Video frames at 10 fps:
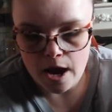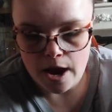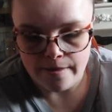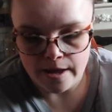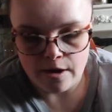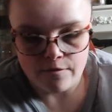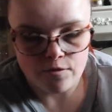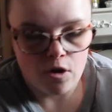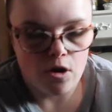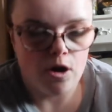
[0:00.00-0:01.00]
And then I've
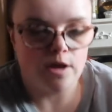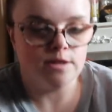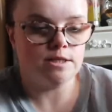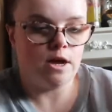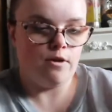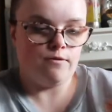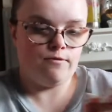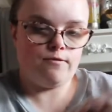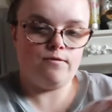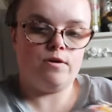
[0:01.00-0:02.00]
got a set
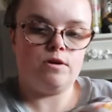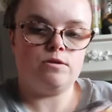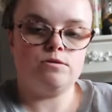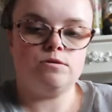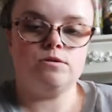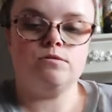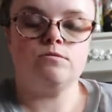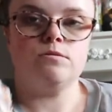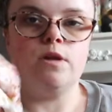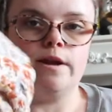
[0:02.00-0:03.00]
of,
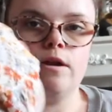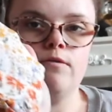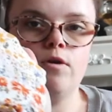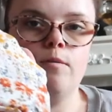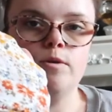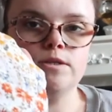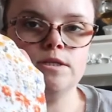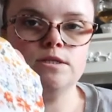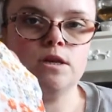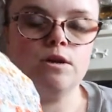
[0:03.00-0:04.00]
like, I've got a
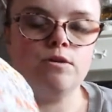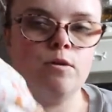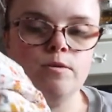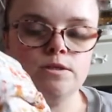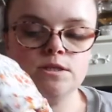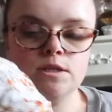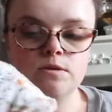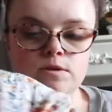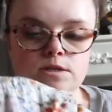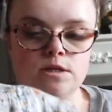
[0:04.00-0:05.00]
bodysuit, not bodysuit,
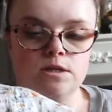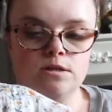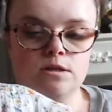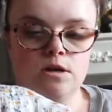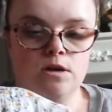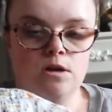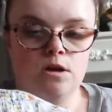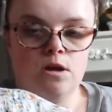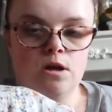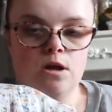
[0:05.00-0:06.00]
what is this?
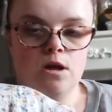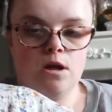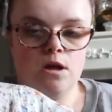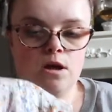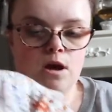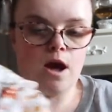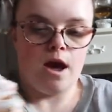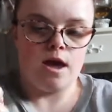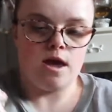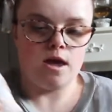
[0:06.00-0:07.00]

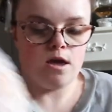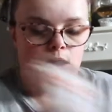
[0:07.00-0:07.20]
A,